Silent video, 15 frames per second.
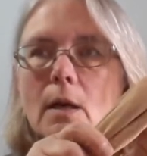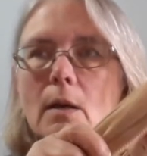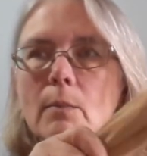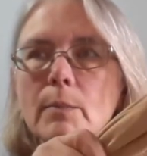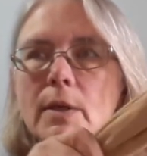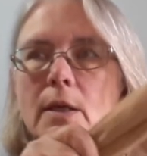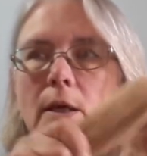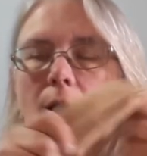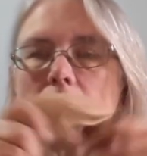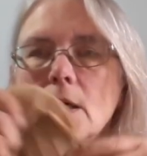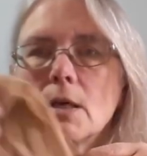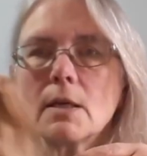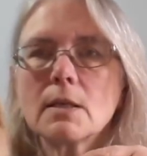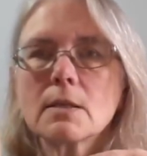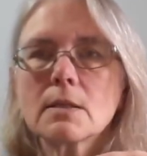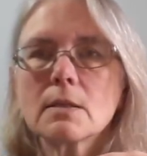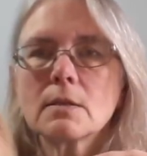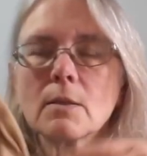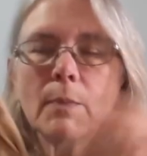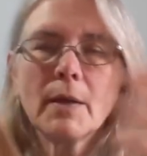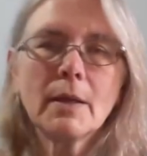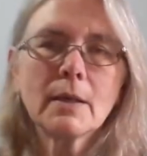because
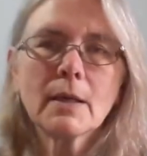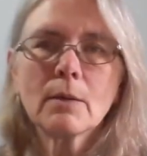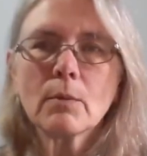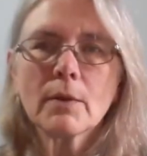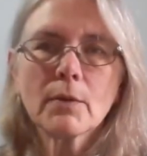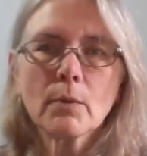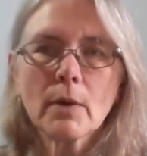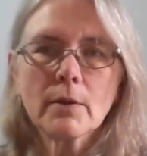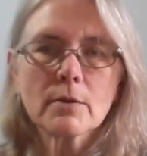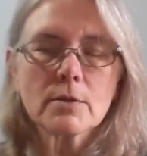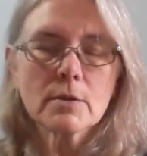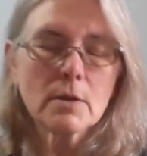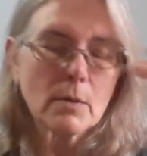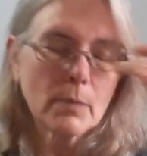depending on what the weather is going to